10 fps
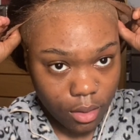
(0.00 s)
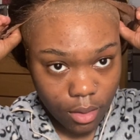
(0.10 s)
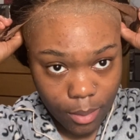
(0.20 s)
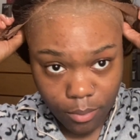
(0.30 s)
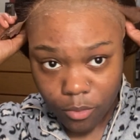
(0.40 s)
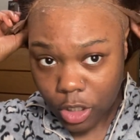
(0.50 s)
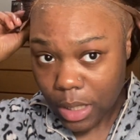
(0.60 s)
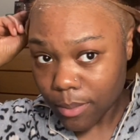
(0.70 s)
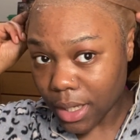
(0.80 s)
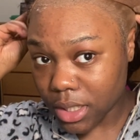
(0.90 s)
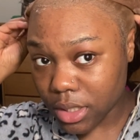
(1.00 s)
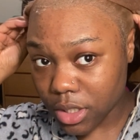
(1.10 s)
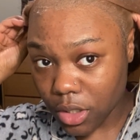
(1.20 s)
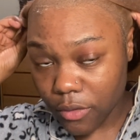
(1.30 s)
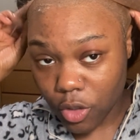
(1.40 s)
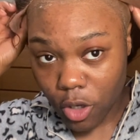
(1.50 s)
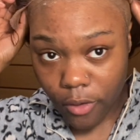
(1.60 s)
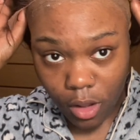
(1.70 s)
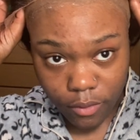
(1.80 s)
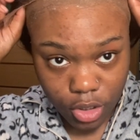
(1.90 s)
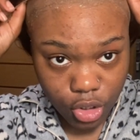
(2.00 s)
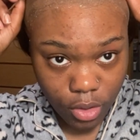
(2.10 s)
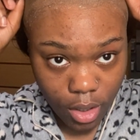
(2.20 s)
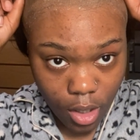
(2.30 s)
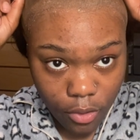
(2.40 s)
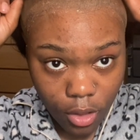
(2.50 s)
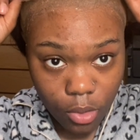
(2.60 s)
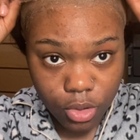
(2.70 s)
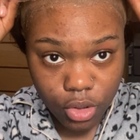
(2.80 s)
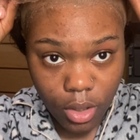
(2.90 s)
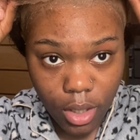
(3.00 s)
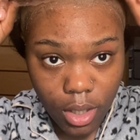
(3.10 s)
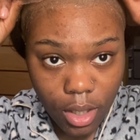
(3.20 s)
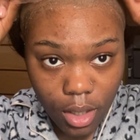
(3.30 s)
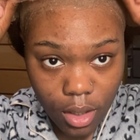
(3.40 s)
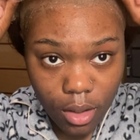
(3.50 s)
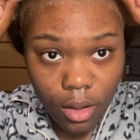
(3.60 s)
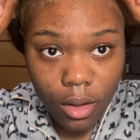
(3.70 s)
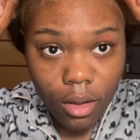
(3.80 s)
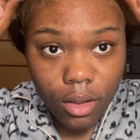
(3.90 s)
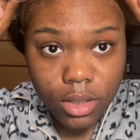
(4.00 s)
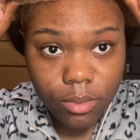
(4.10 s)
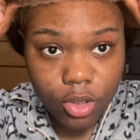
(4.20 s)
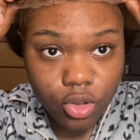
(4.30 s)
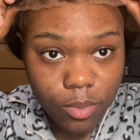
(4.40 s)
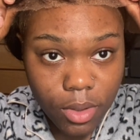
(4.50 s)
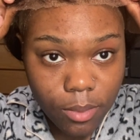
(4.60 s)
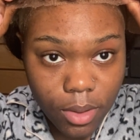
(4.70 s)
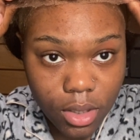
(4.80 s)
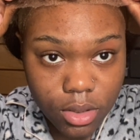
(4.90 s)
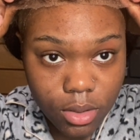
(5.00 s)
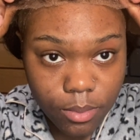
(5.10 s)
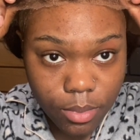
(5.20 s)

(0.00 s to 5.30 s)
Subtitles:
I'm really impatient, so I don't even know if all of it's dry, all the glue is dry yet, because I'm extremely impatient.